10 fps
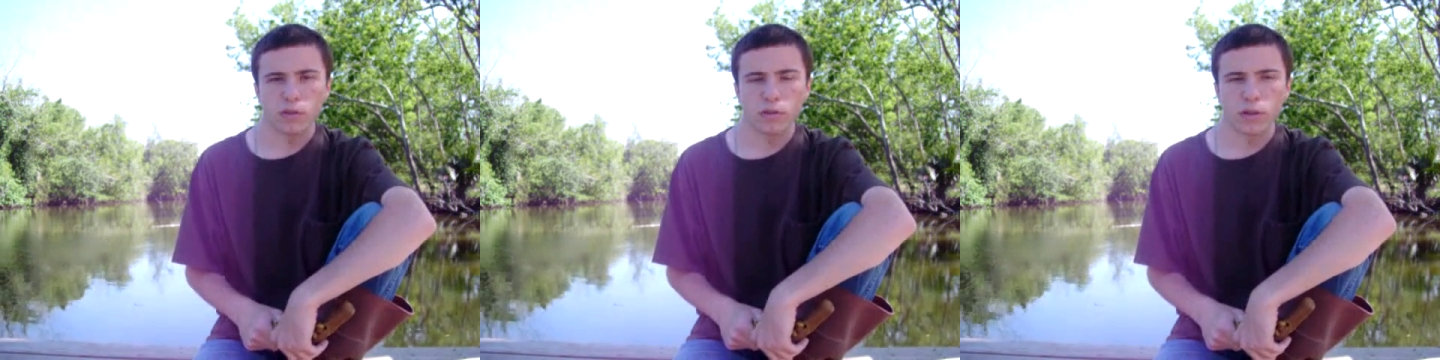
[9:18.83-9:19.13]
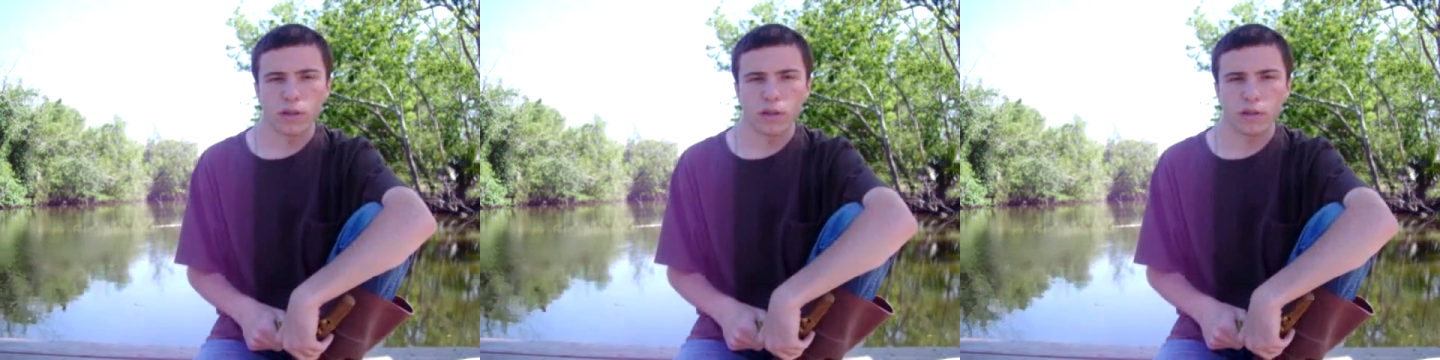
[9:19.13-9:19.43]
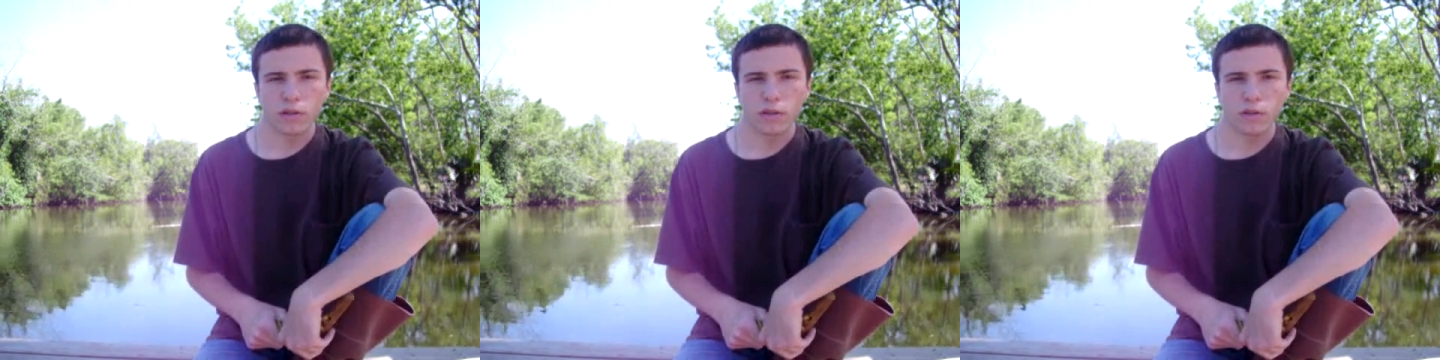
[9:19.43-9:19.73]
So
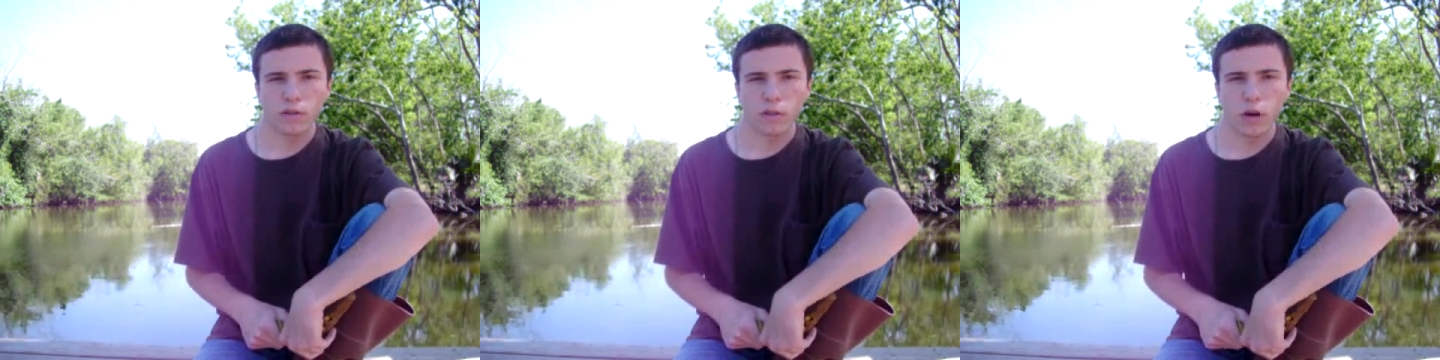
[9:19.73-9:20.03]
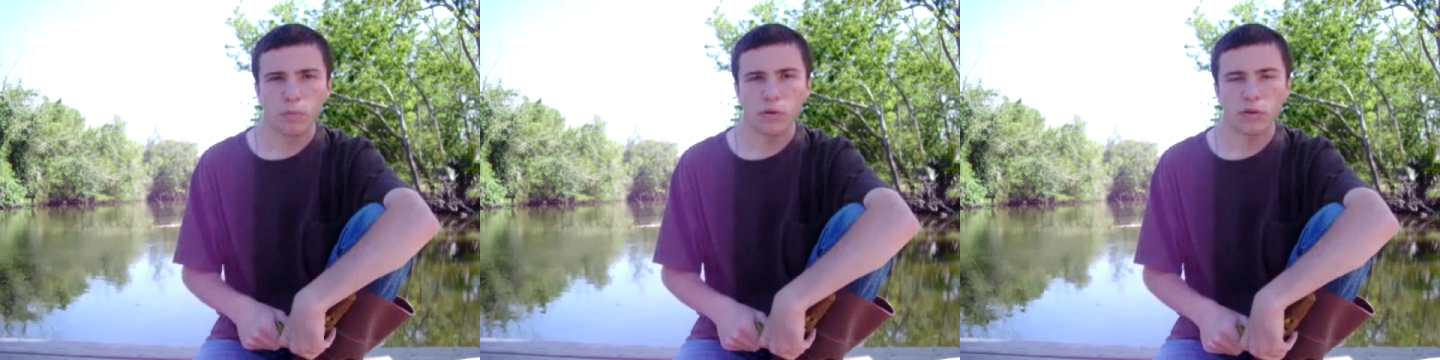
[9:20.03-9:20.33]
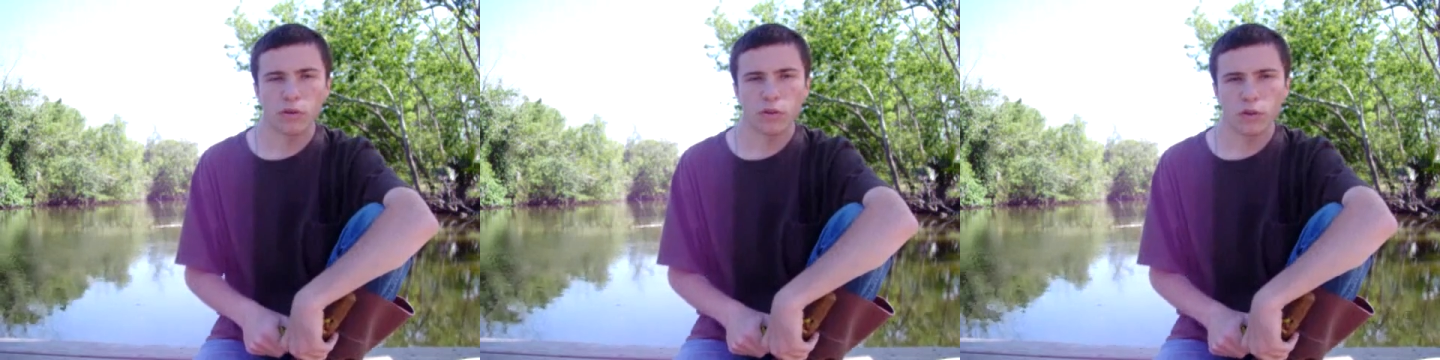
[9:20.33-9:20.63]
hope you
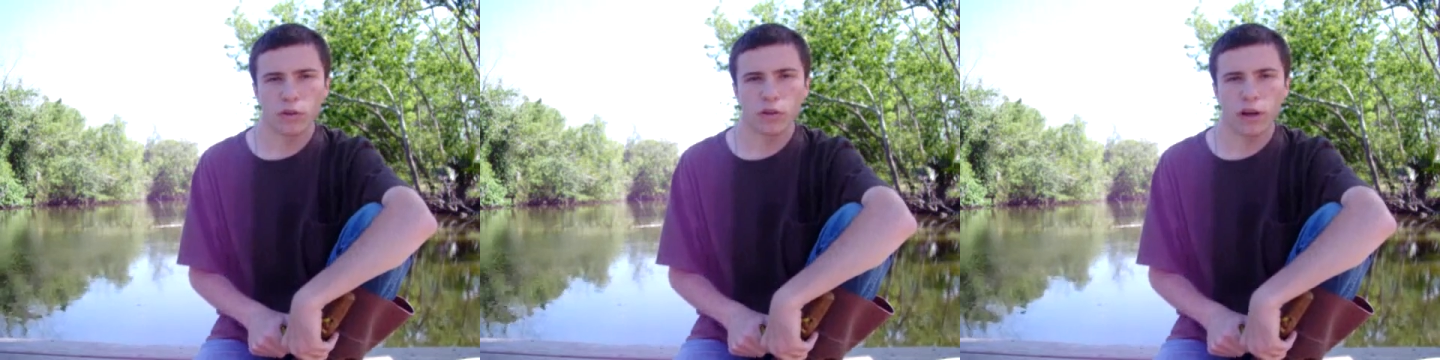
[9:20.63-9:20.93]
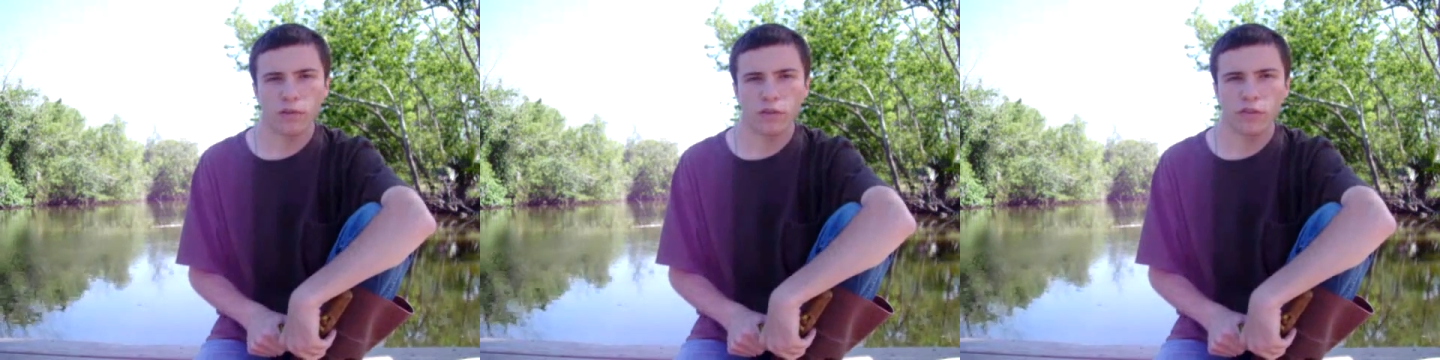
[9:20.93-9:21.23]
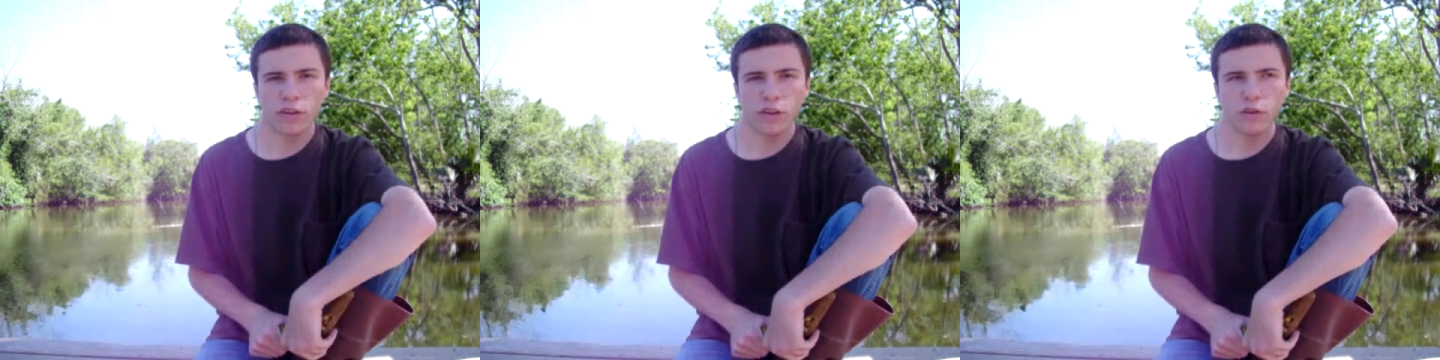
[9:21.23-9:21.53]
learned a lot from the
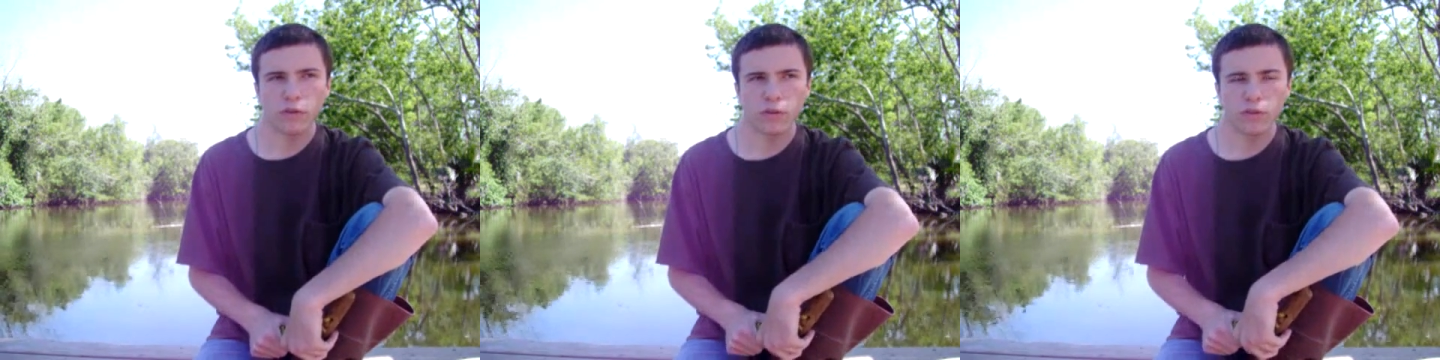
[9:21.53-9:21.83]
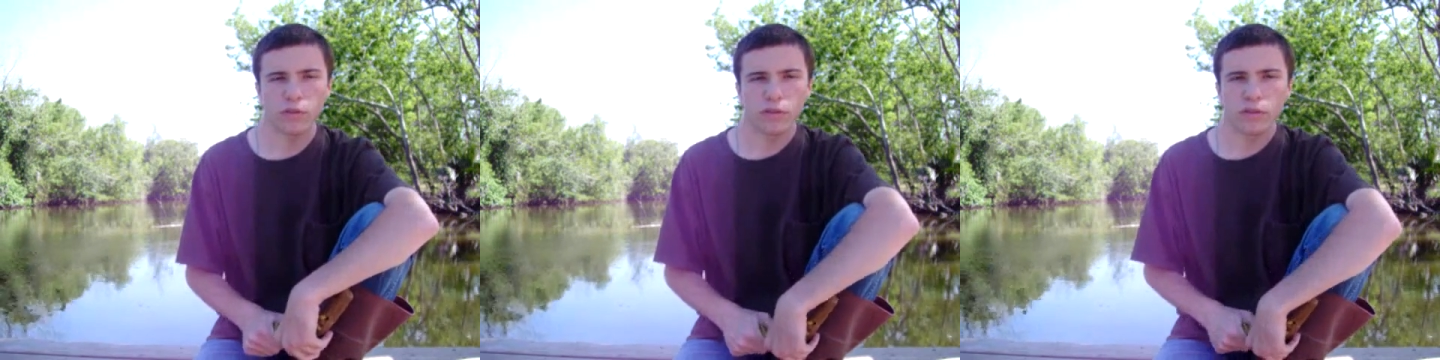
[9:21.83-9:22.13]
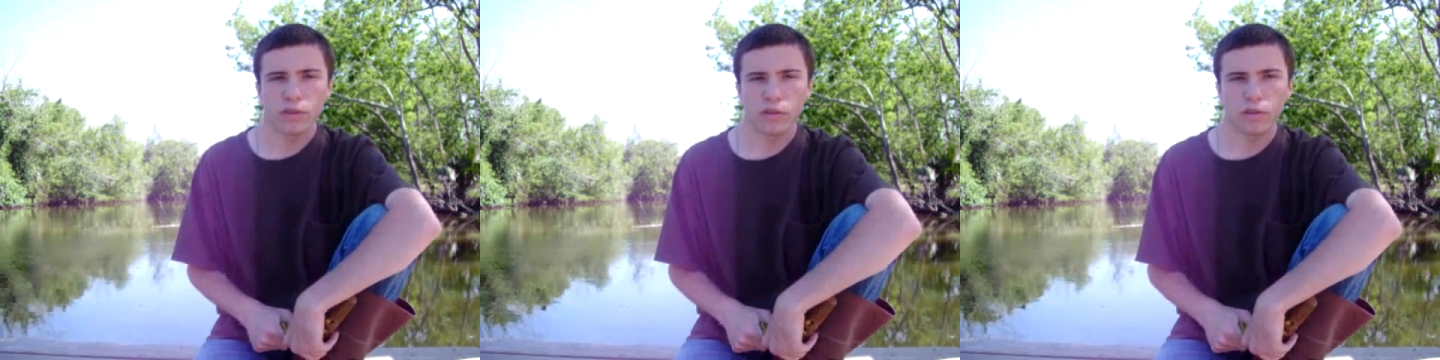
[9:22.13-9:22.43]
video, and
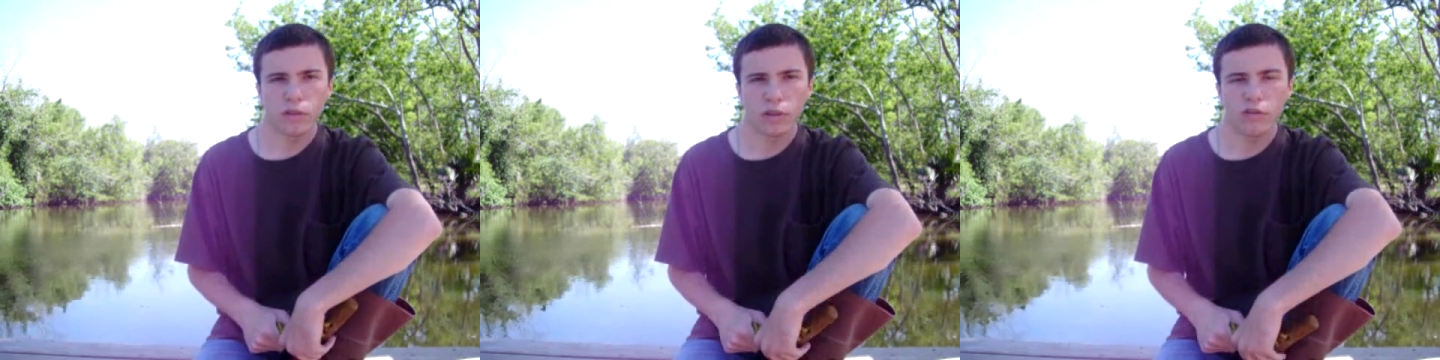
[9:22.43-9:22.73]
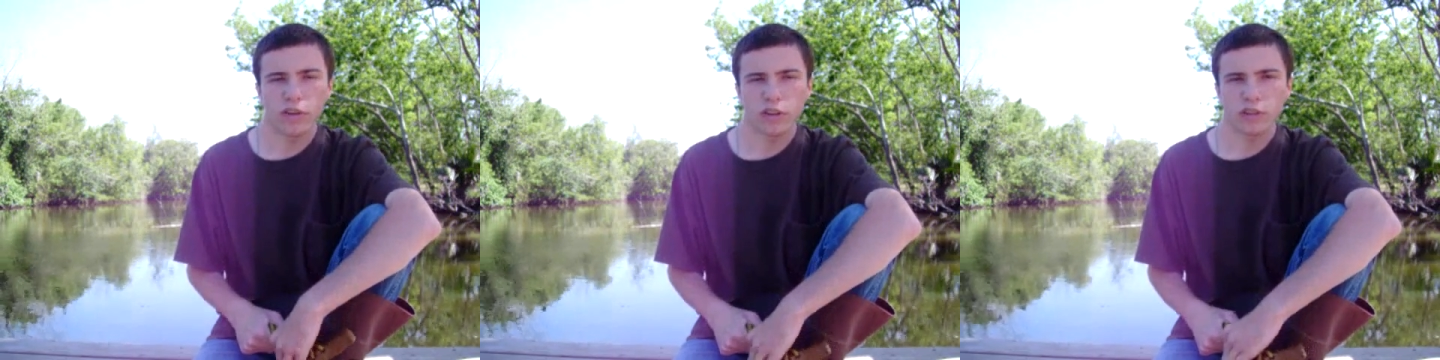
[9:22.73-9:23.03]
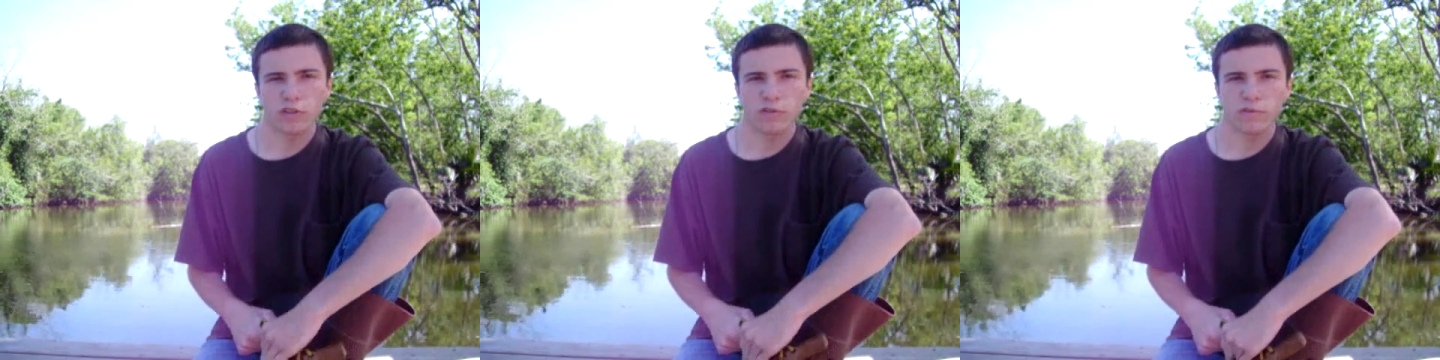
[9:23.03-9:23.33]
good fishing.